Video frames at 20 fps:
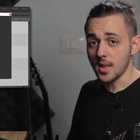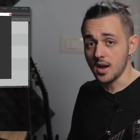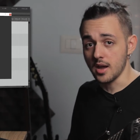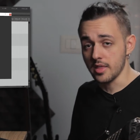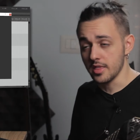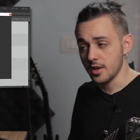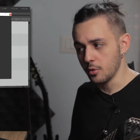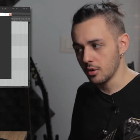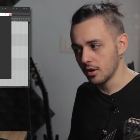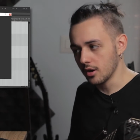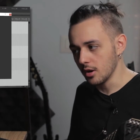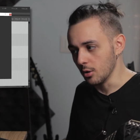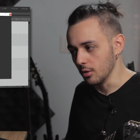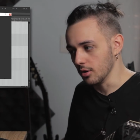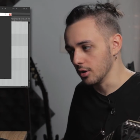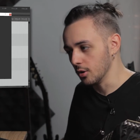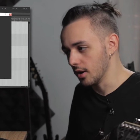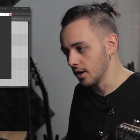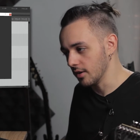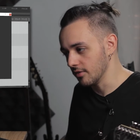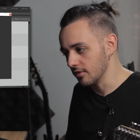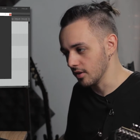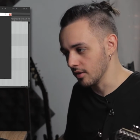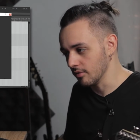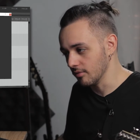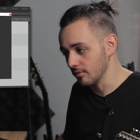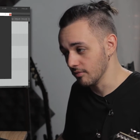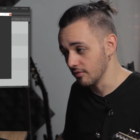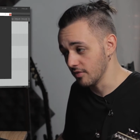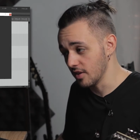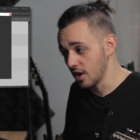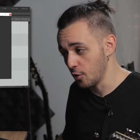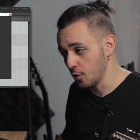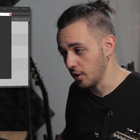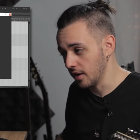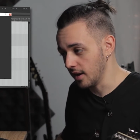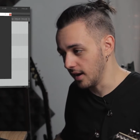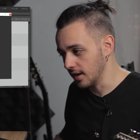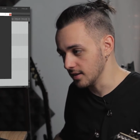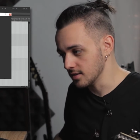And there we go, you have a
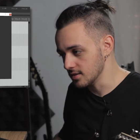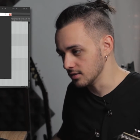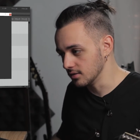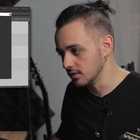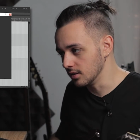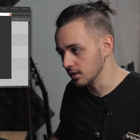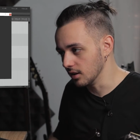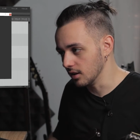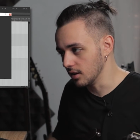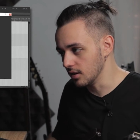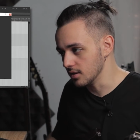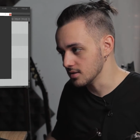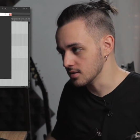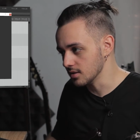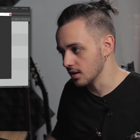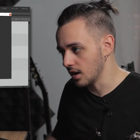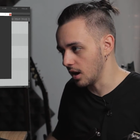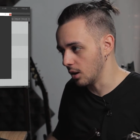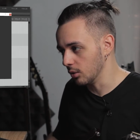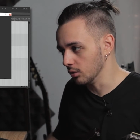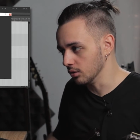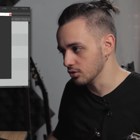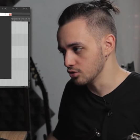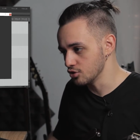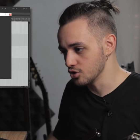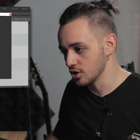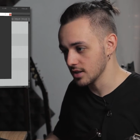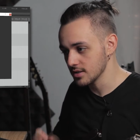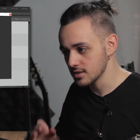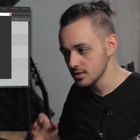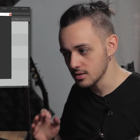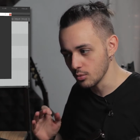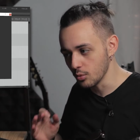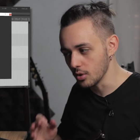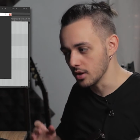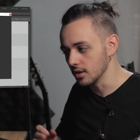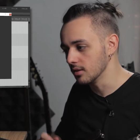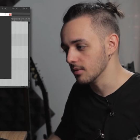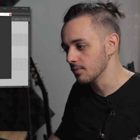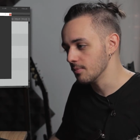very nice delay sound just
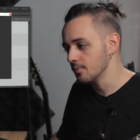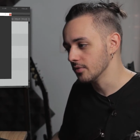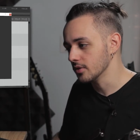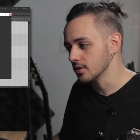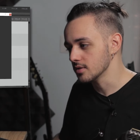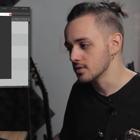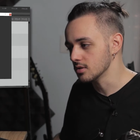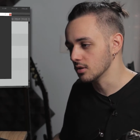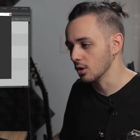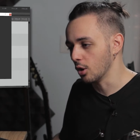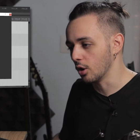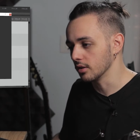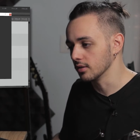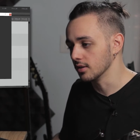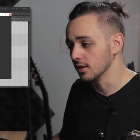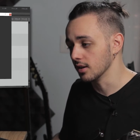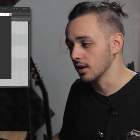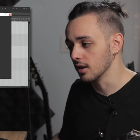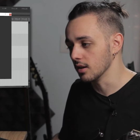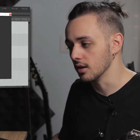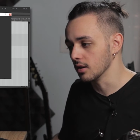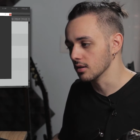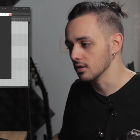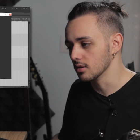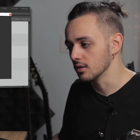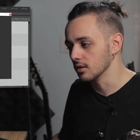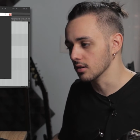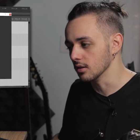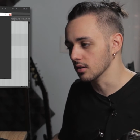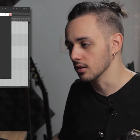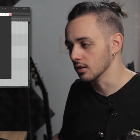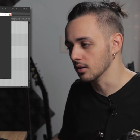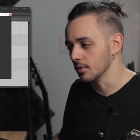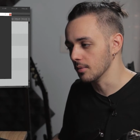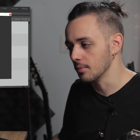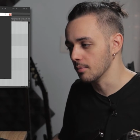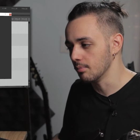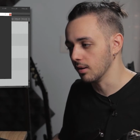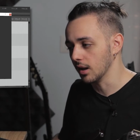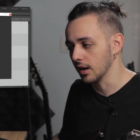with stock delay
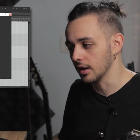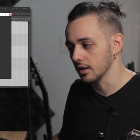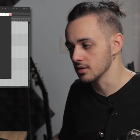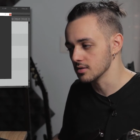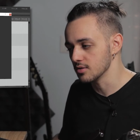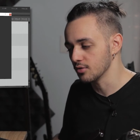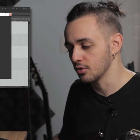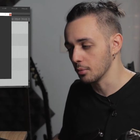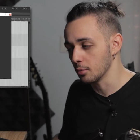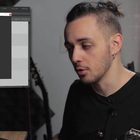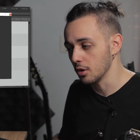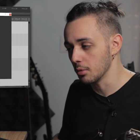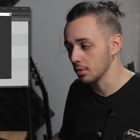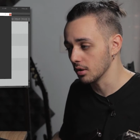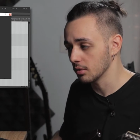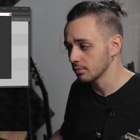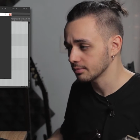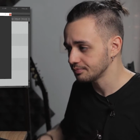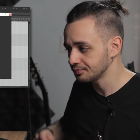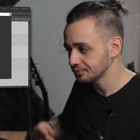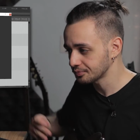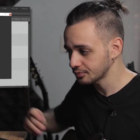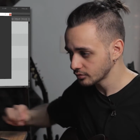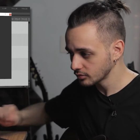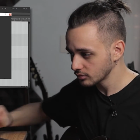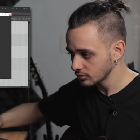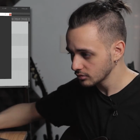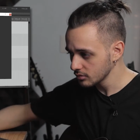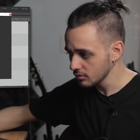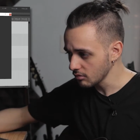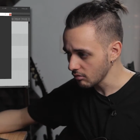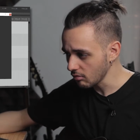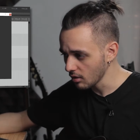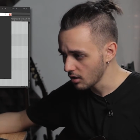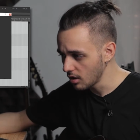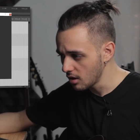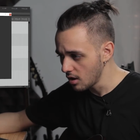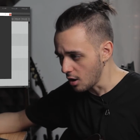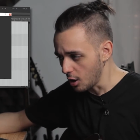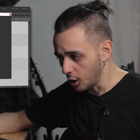plugins from Reaper.
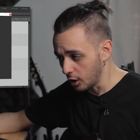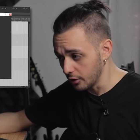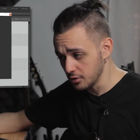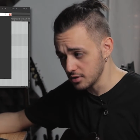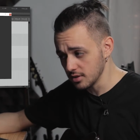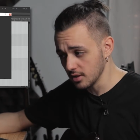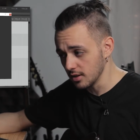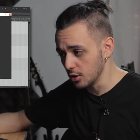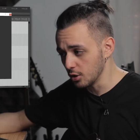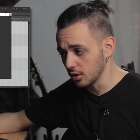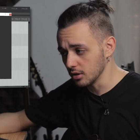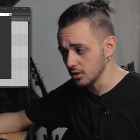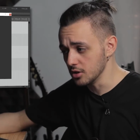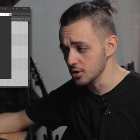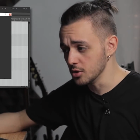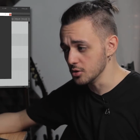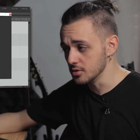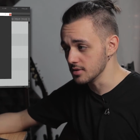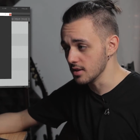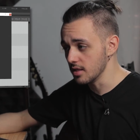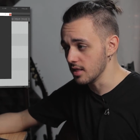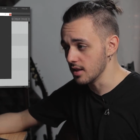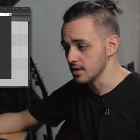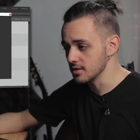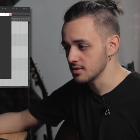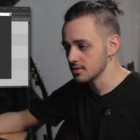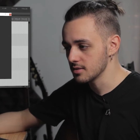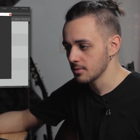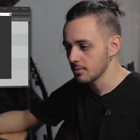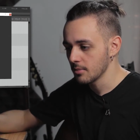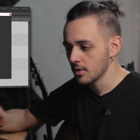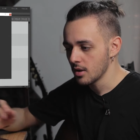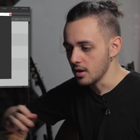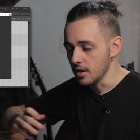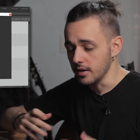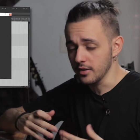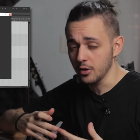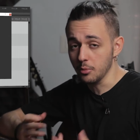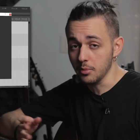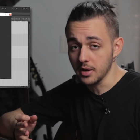Obviously you can use this
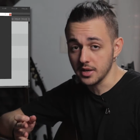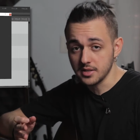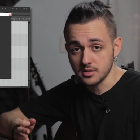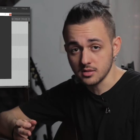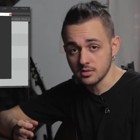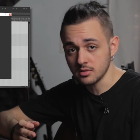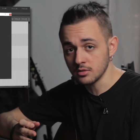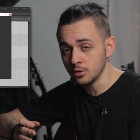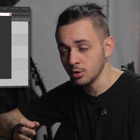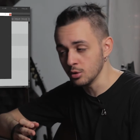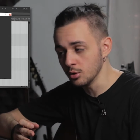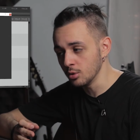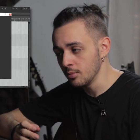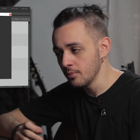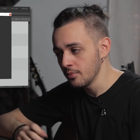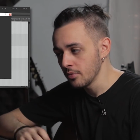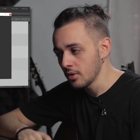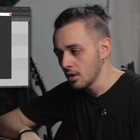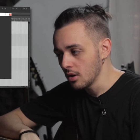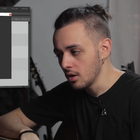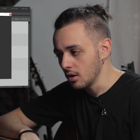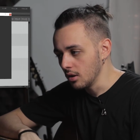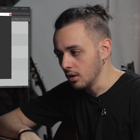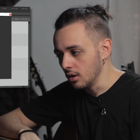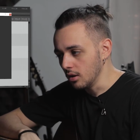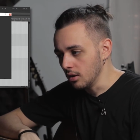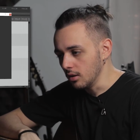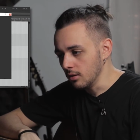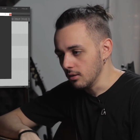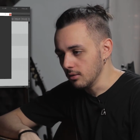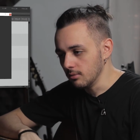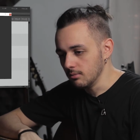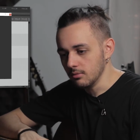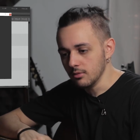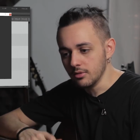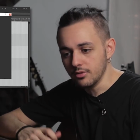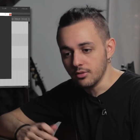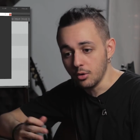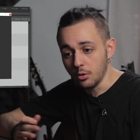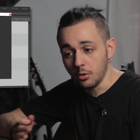in your mixes too,
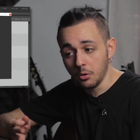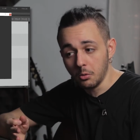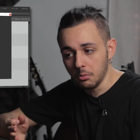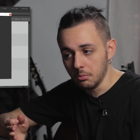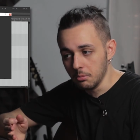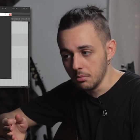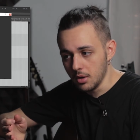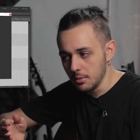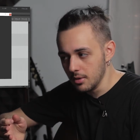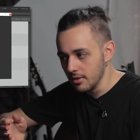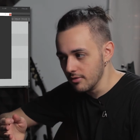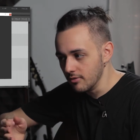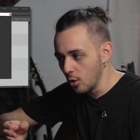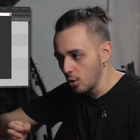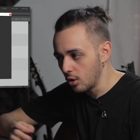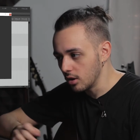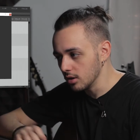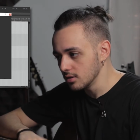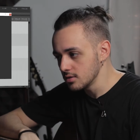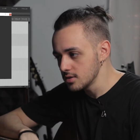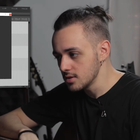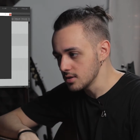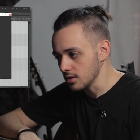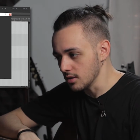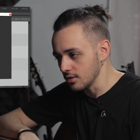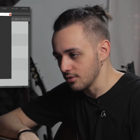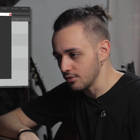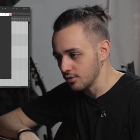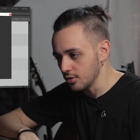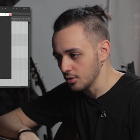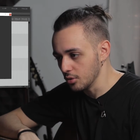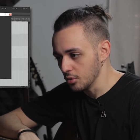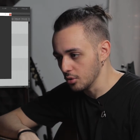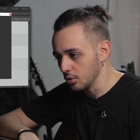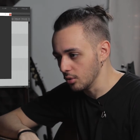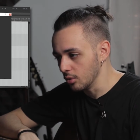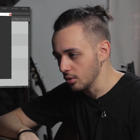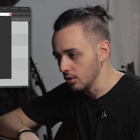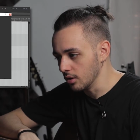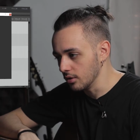for maybe vocals, if
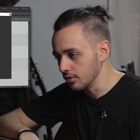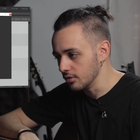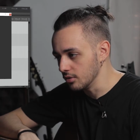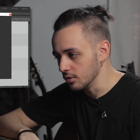you